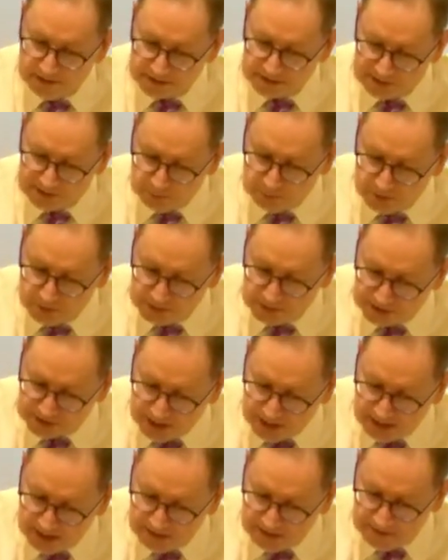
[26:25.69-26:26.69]
Someone
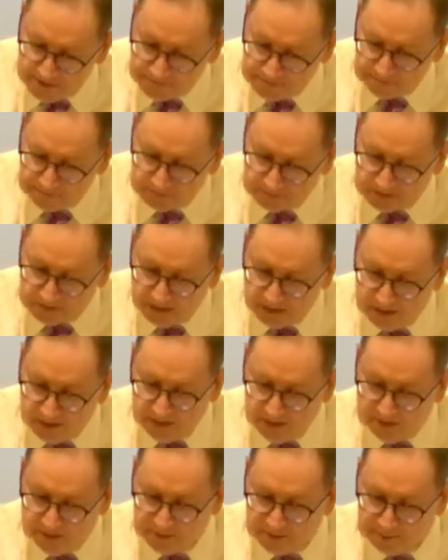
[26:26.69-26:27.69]
said,
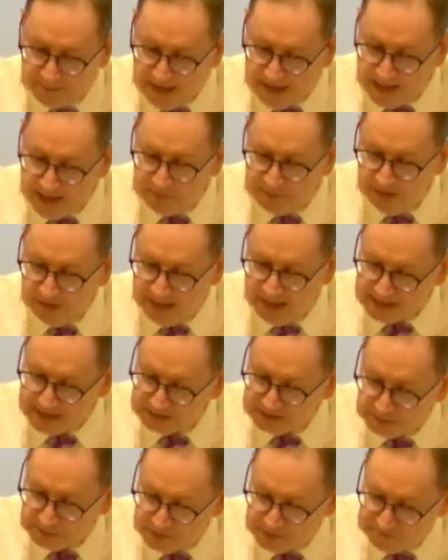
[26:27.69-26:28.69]
The Bible
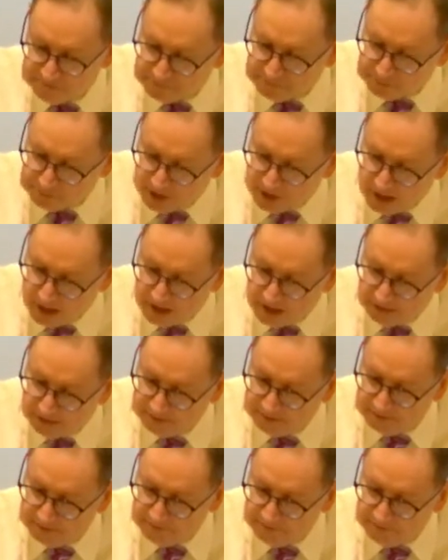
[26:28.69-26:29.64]
has to be from God